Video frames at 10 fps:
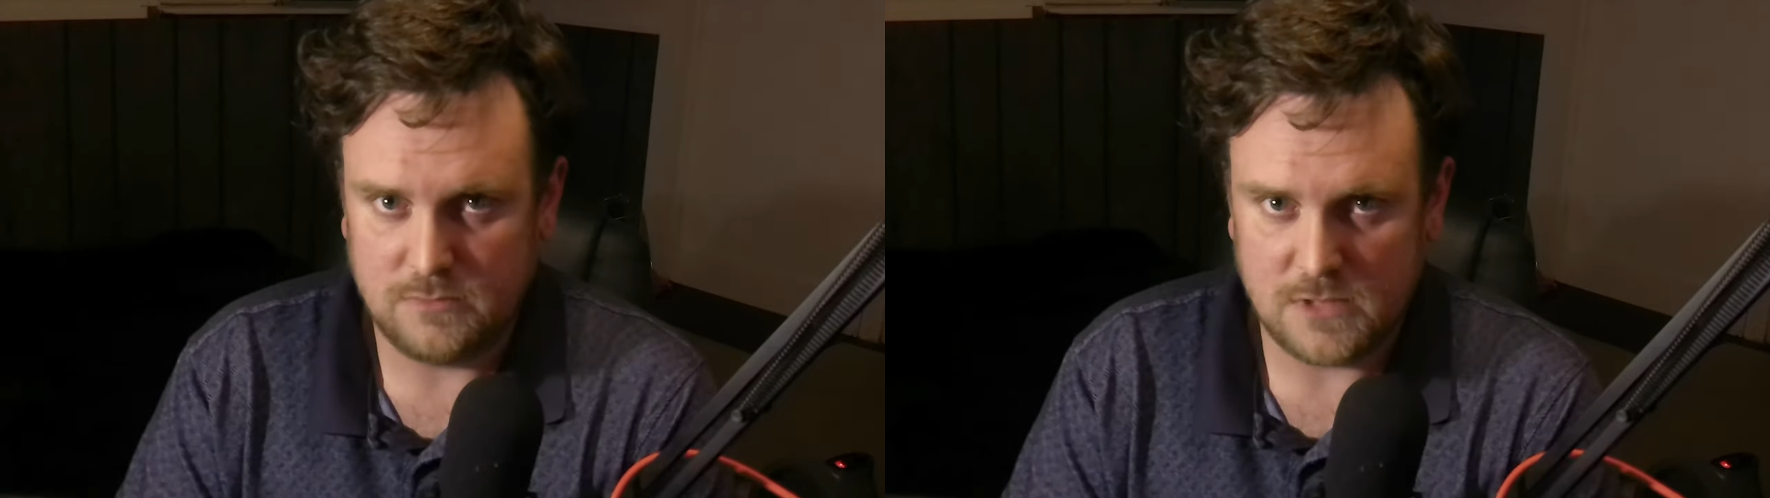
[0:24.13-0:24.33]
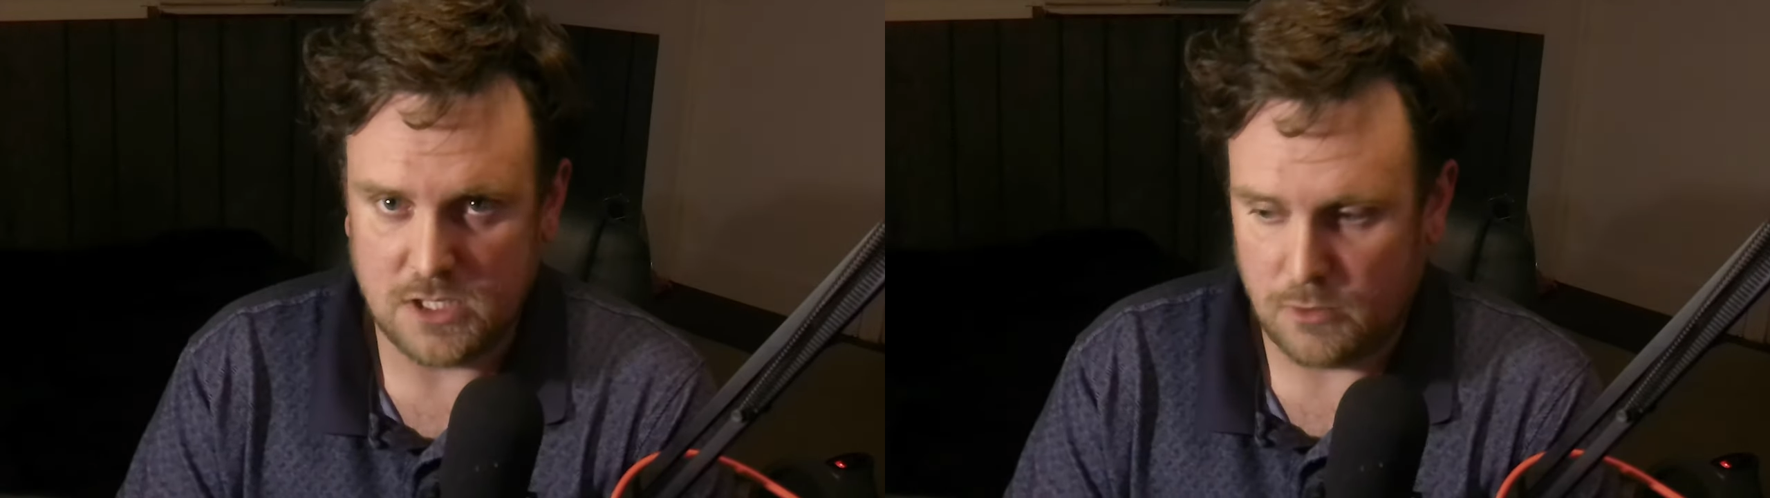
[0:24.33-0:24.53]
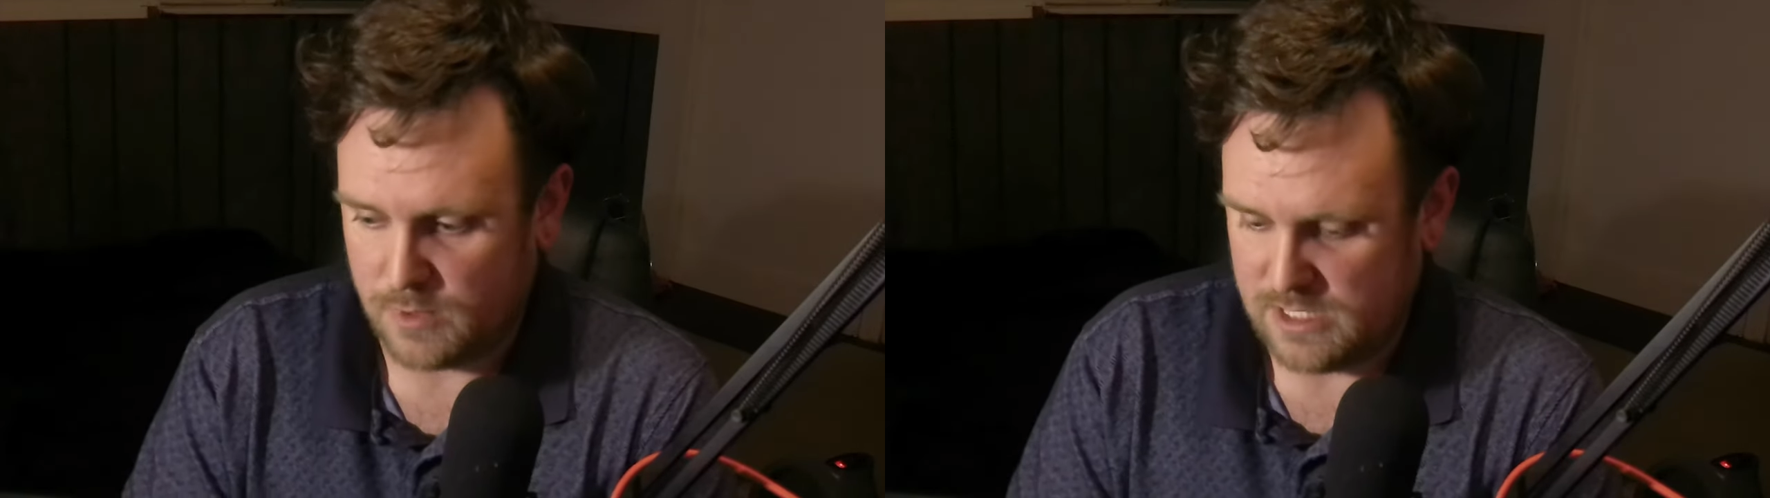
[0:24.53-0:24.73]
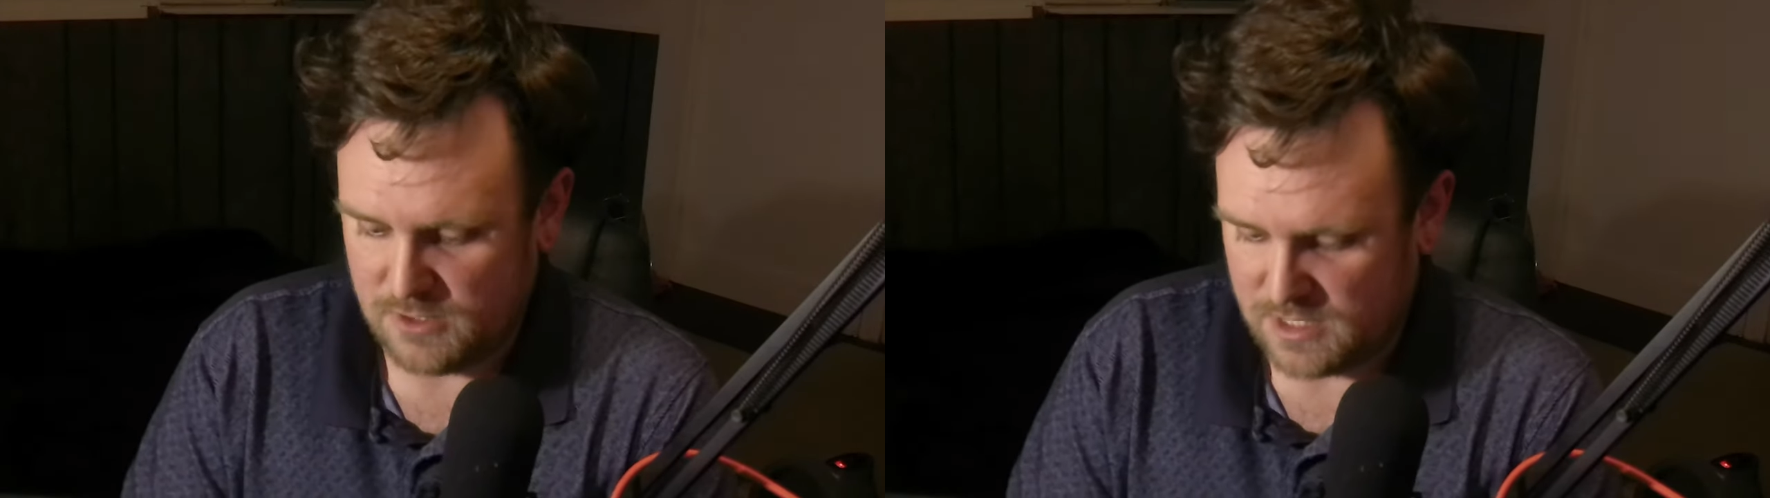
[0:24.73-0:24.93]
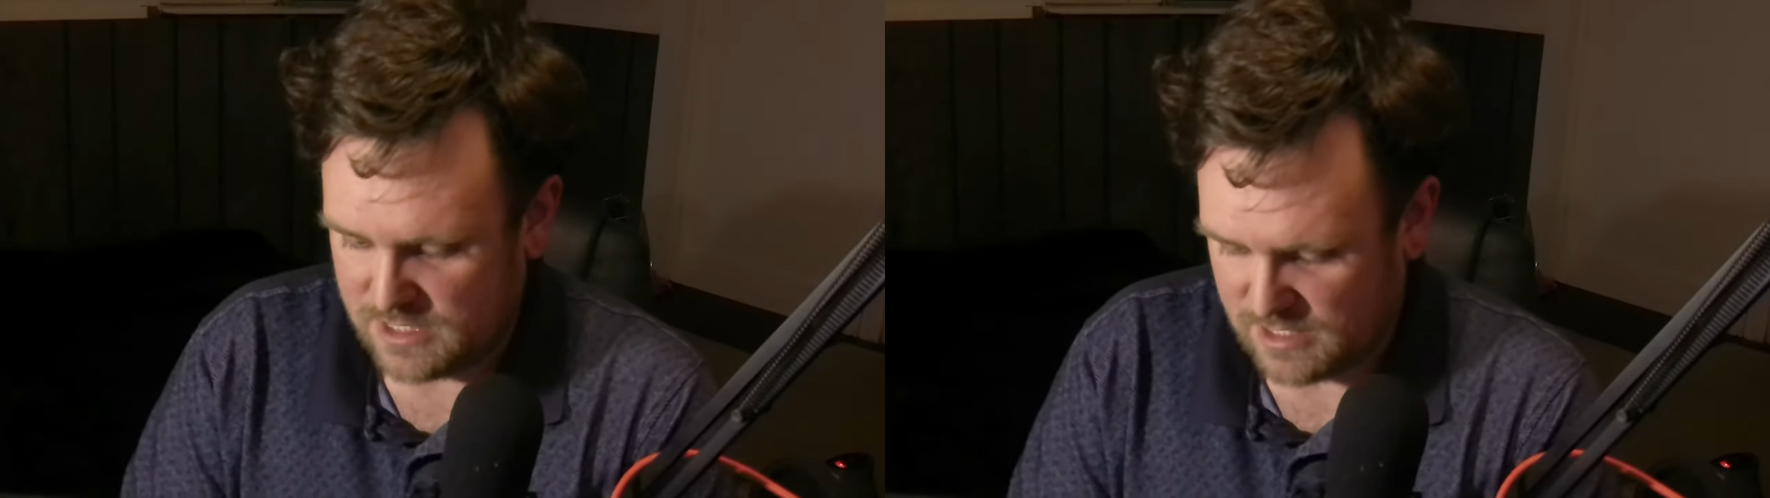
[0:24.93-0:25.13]
you know, redo
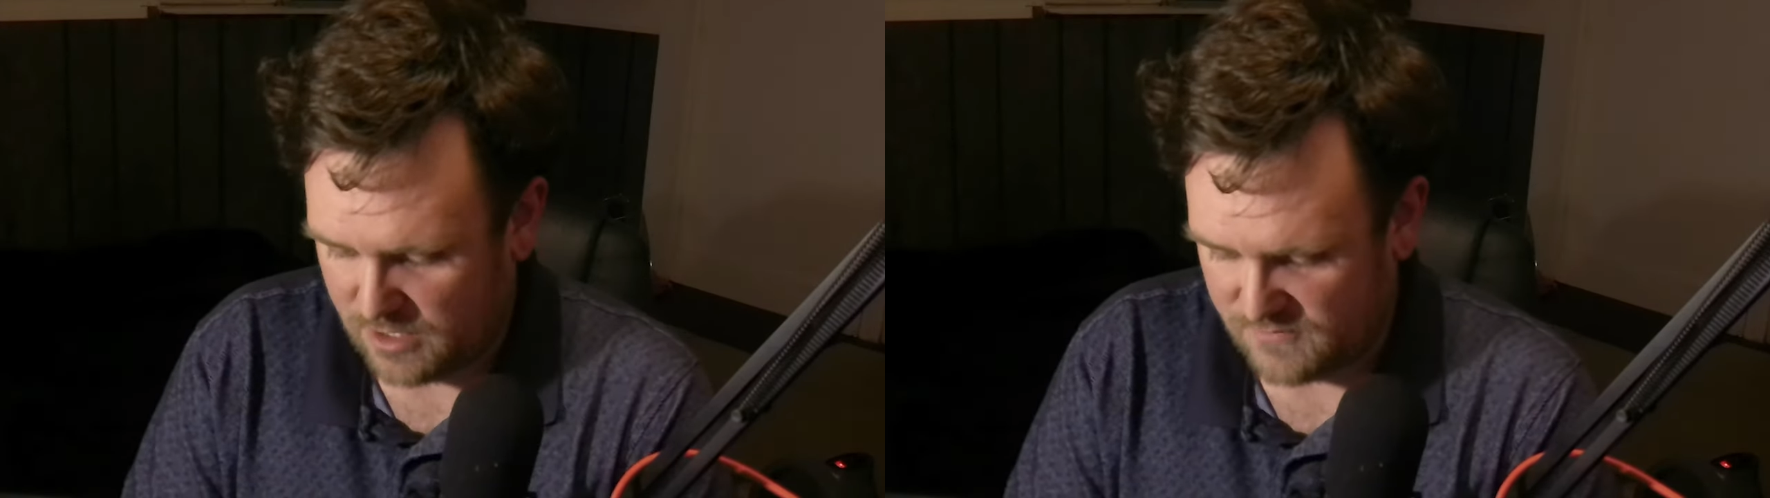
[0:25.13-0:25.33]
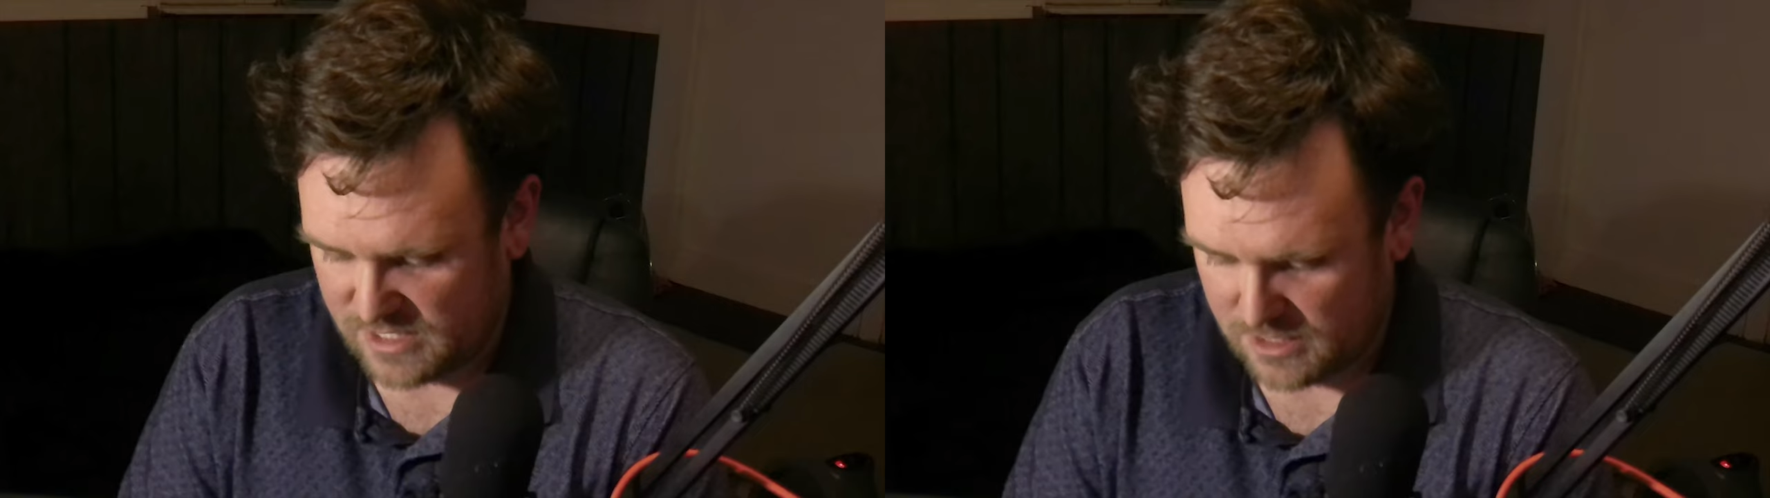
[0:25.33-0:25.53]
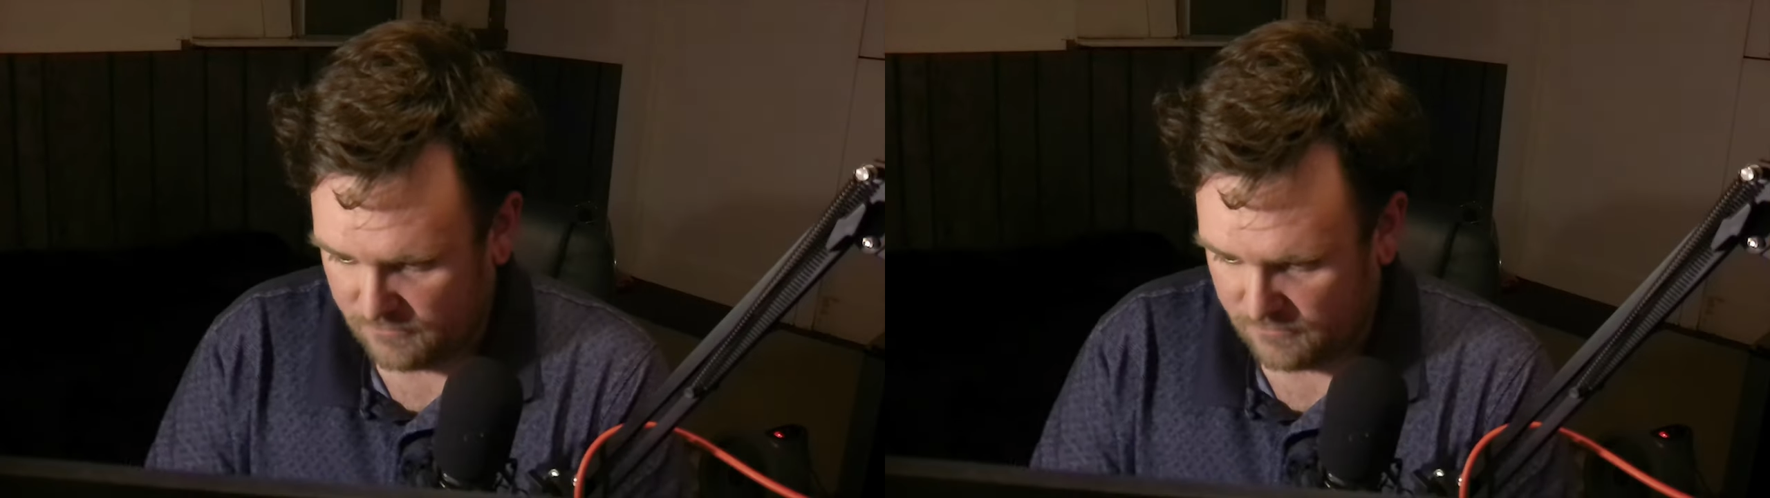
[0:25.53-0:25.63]
the entire video.